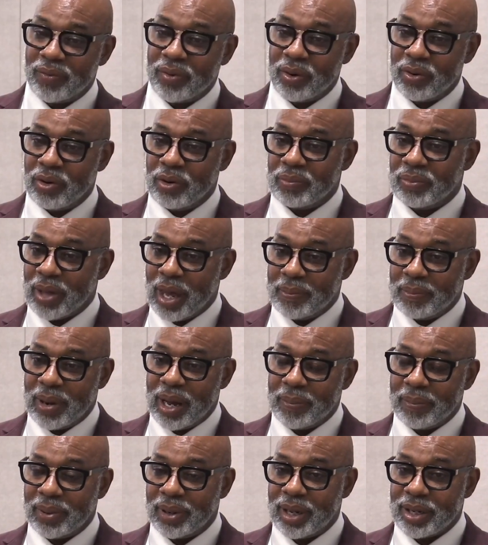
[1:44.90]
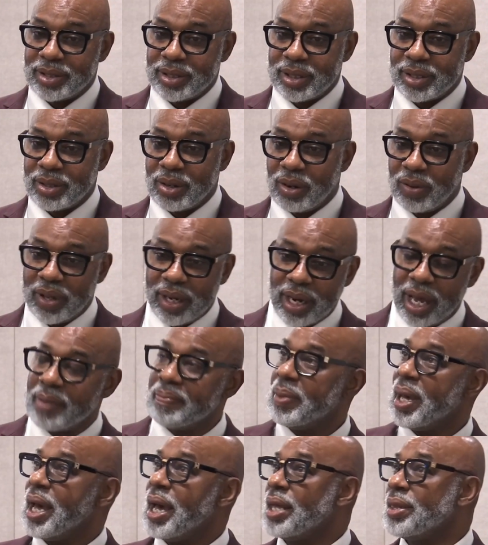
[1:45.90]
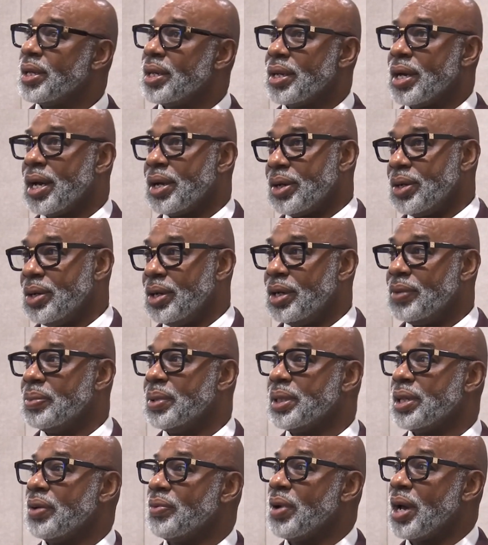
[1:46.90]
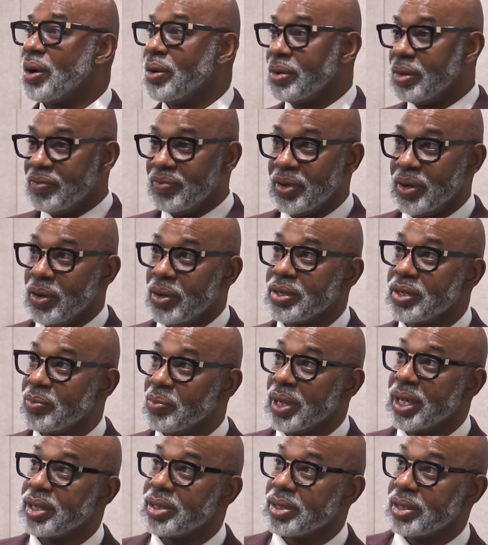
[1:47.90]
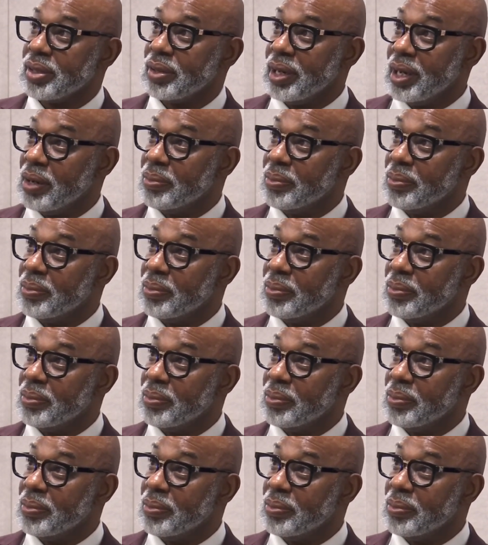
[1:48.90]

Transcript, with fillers: have a group that population is called. They're not bad, they're not good, but they're right on the verge, and we can still